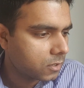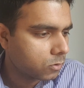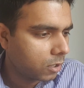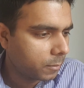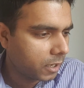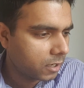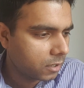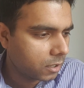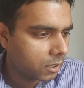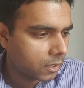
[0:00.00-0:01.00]

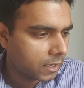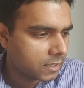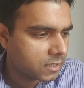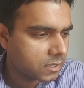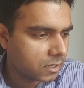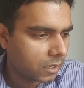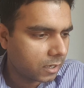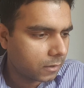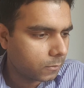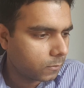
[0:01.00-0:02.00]
Suleiman writes,
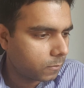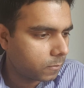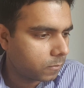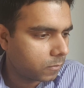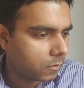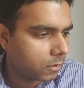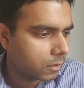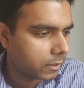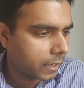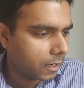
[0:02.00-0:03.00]

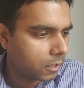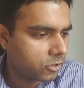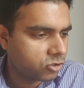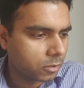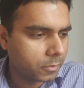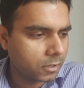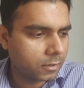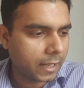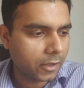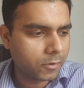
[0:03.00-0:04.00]
can I learn
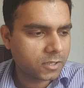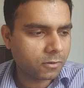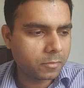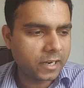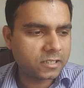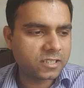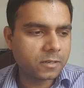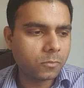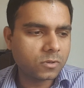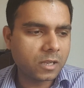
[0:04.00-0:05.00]
German language from nets
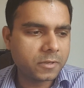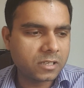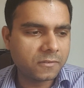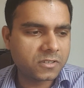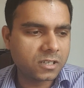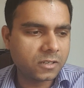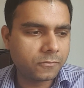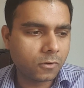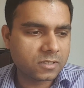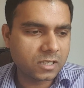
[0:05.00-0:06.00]
and books? I'm in self-study
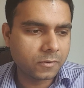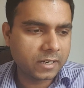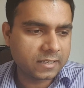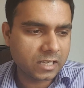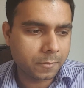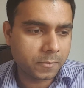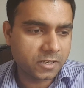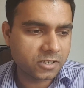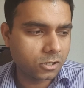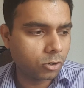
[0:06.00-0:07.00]
for C1 exam.
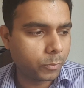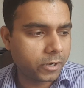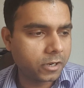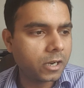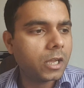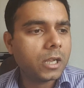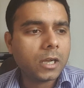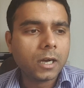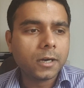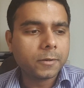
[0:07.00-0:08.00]
Please tell your opinion.
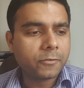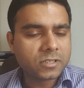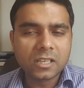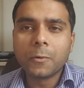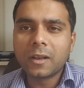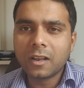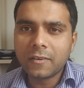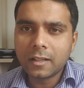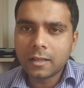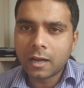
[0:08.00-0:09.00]
For C1
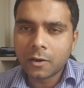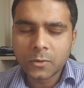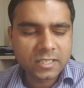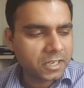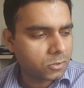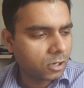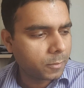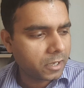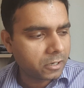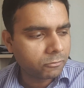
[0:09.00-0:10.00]
level, I would say,
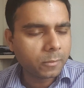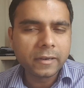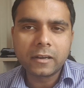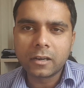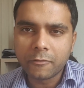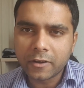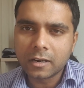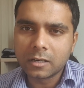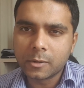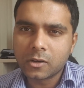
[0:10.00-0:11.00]
Suleiman, it will be a little
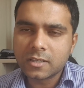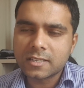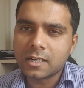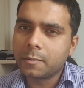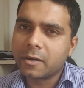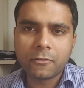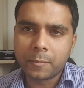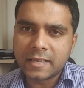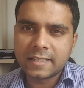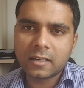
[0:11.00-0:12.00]
difficult because, I mean, for
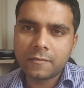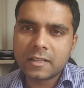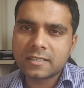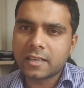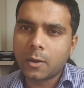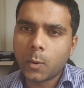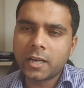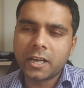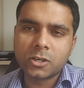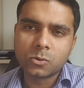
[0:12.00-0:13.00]
basic levels,
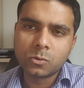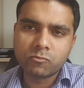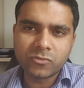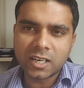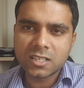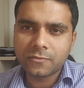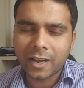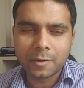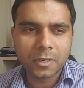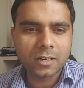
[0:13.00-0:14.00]
A1, A2, that is fine.